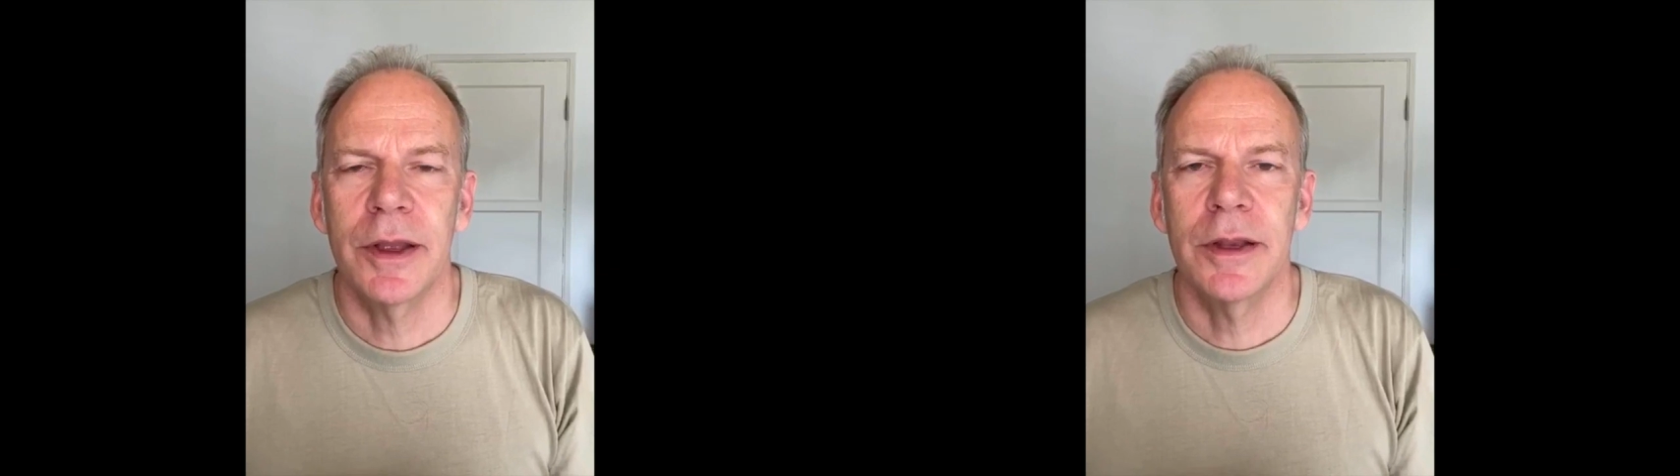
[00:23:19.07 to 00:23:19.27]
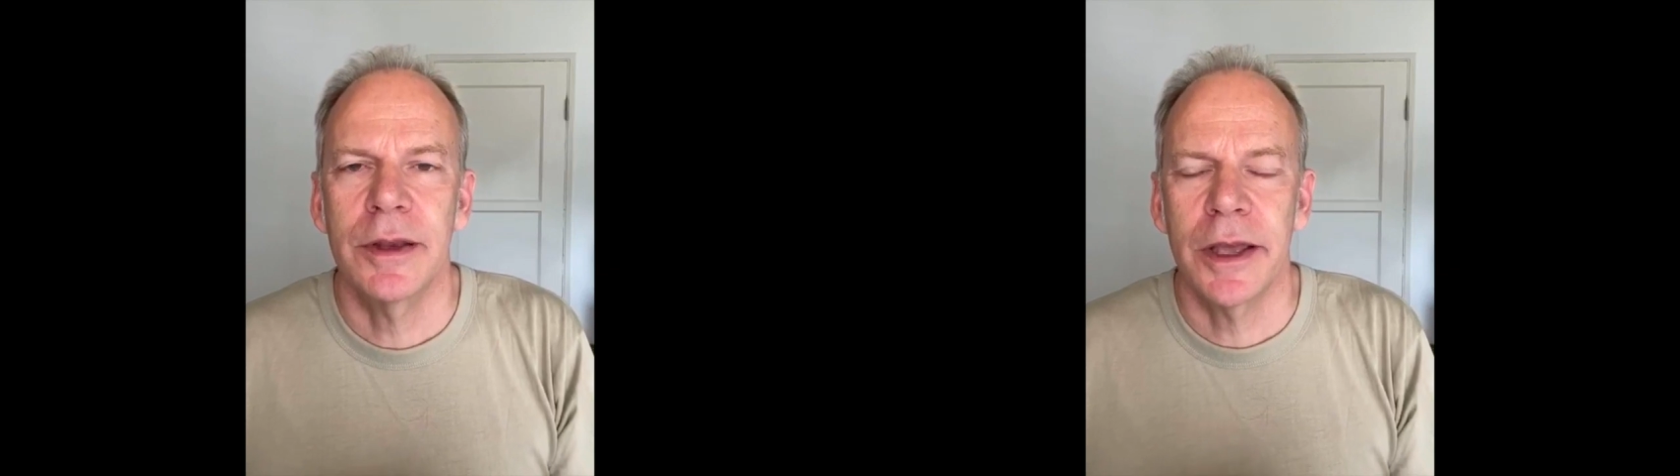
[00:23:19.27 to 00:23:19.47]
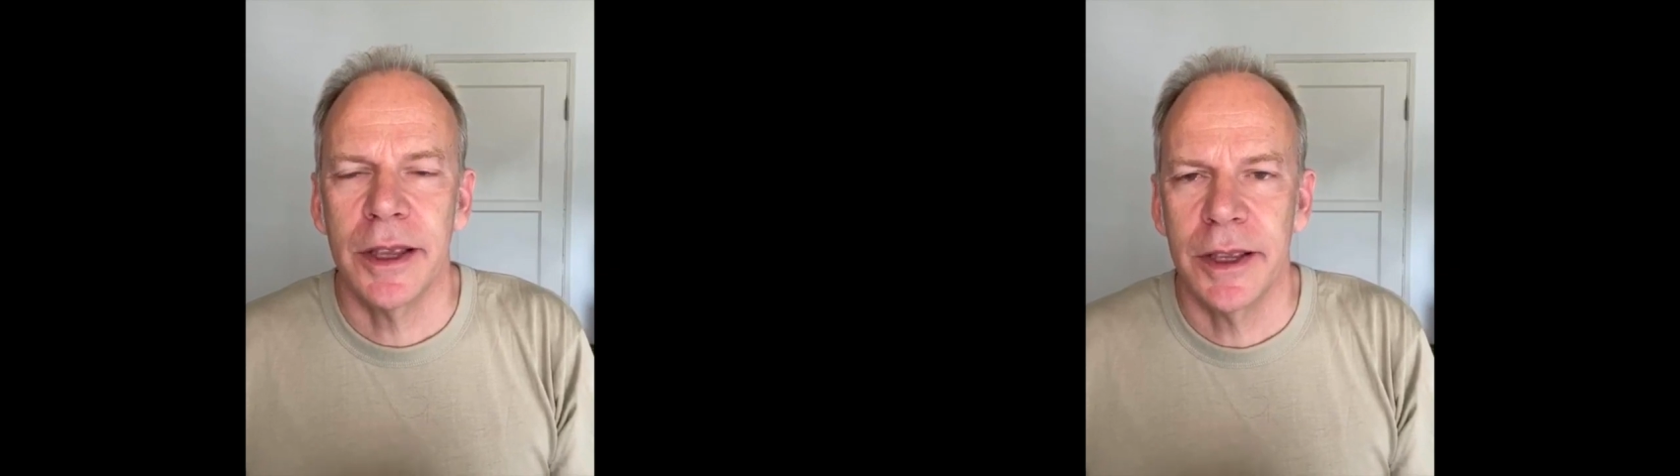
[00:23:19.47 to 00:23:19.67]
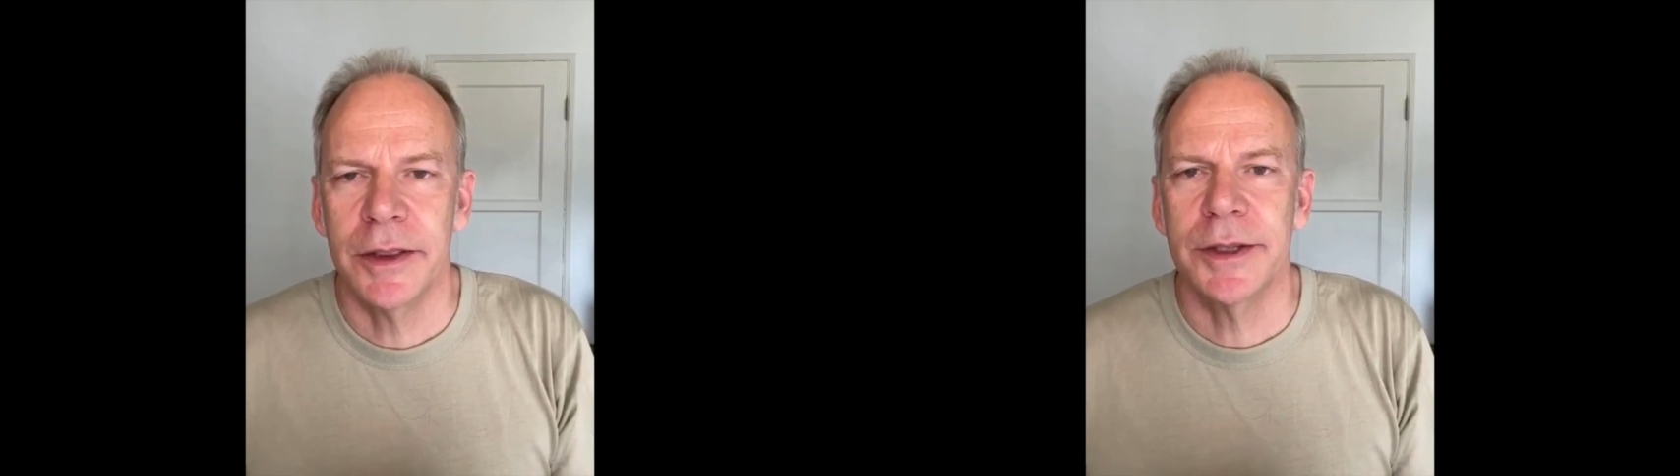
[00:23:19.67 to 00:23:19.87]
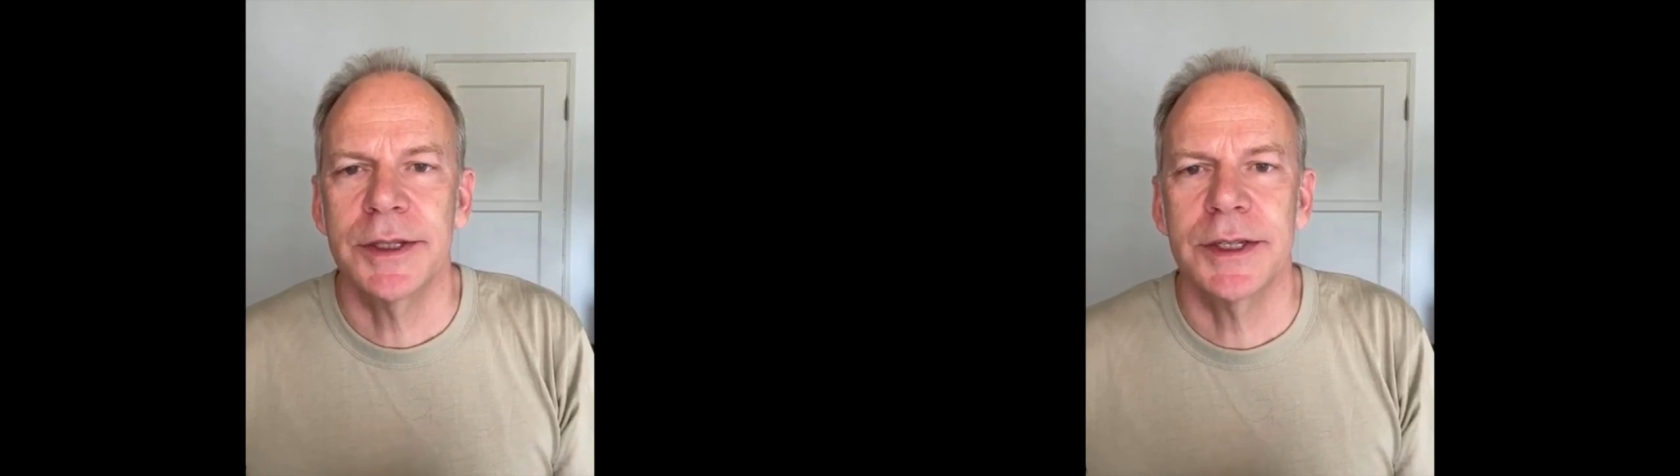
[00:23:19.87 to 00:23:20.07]
liking the
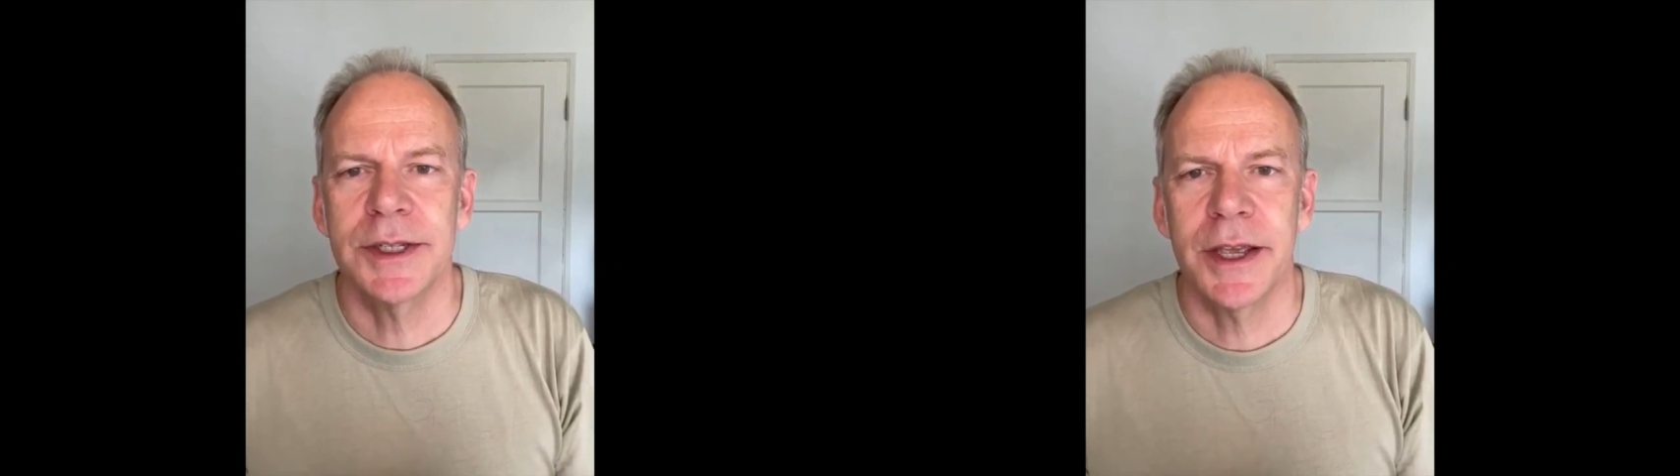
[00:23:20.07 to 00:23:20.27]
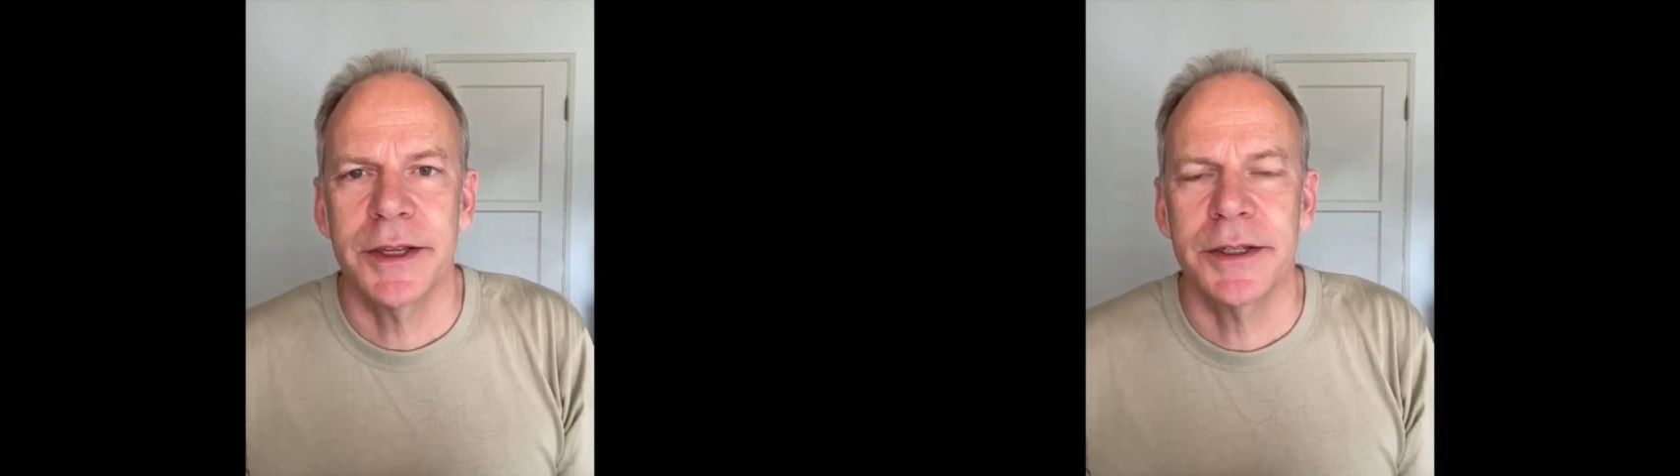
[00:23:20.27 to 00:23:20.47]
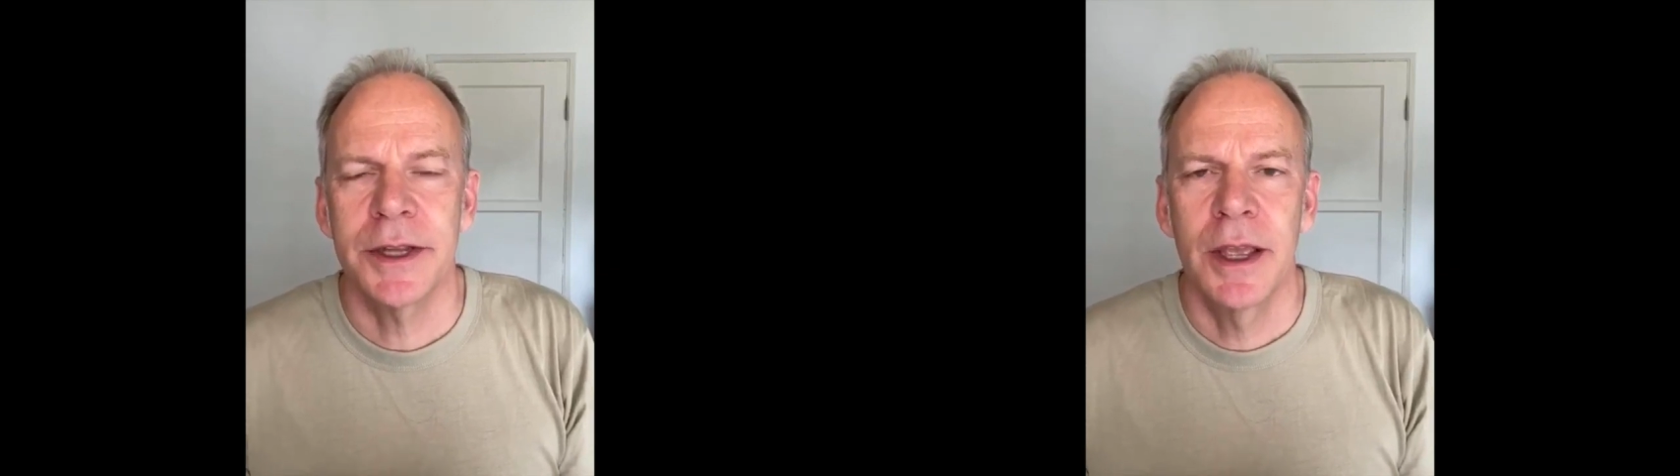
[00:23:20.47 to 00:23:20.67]
success.